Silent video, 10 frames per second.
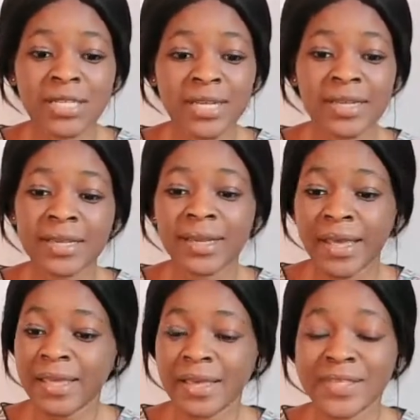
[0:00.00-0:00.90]
Zakir
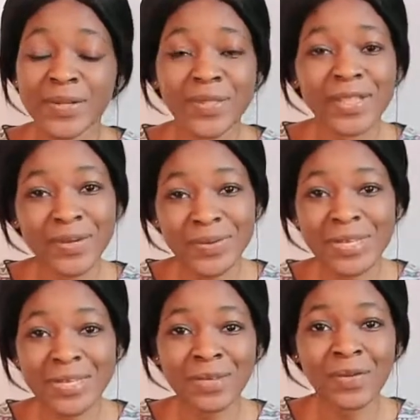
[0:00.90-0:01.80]
Naik. So without
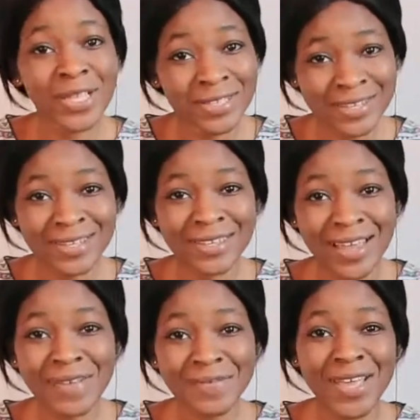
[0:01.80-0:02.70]
wasting
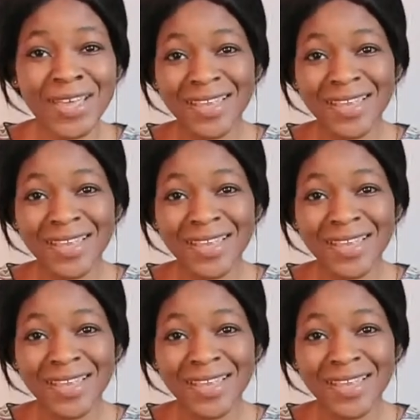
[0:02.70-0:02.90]
time,